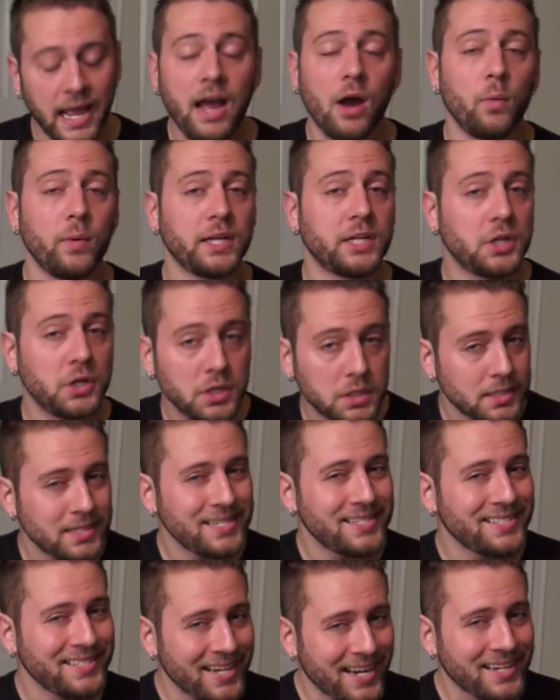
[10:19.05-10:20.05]
now we
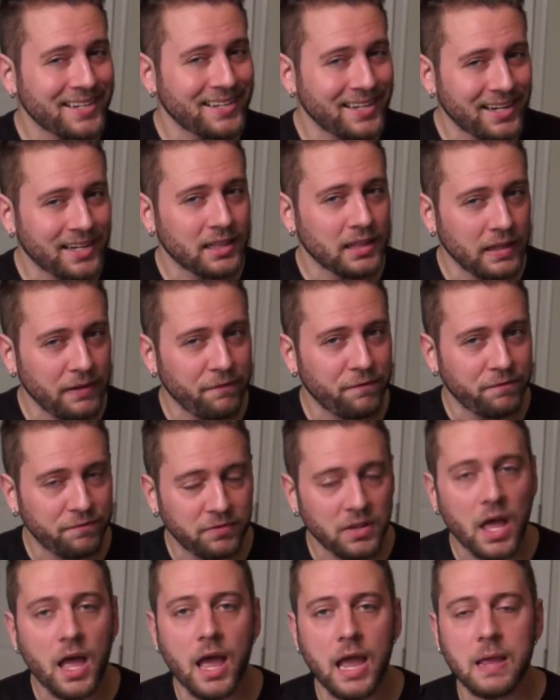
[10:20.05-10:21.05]
could technically
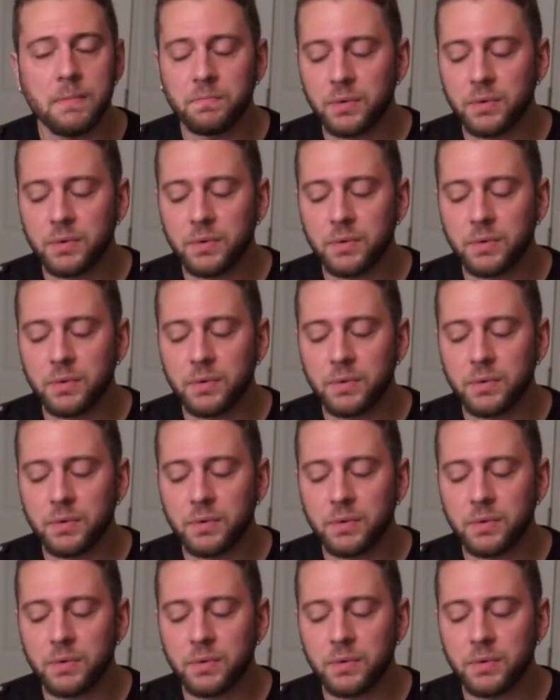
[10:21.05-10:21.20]
fly,